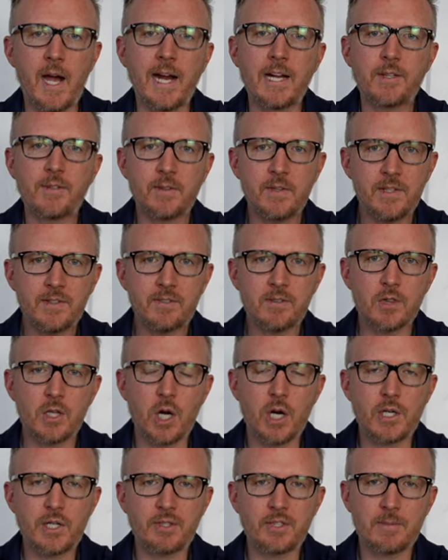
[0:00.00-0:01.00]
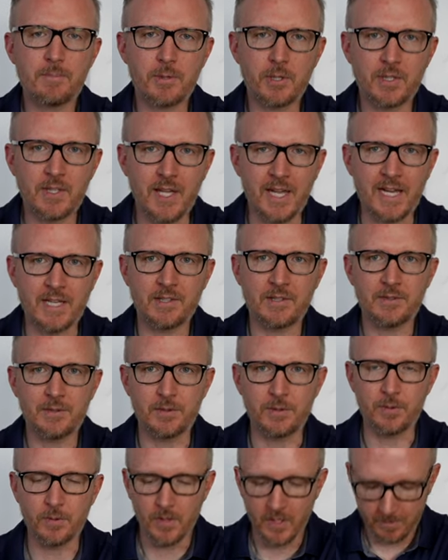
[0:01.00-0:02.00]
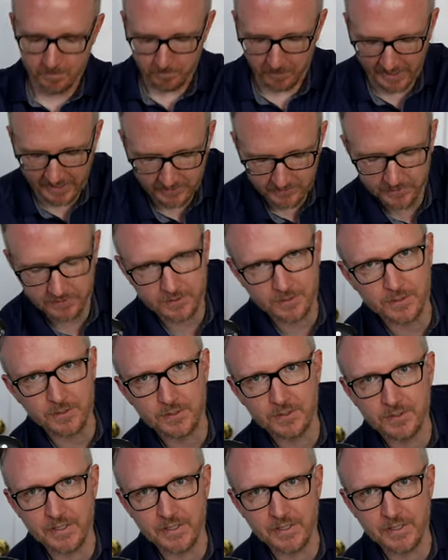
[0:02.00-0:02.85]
All right, so this largely pertains to bicycles,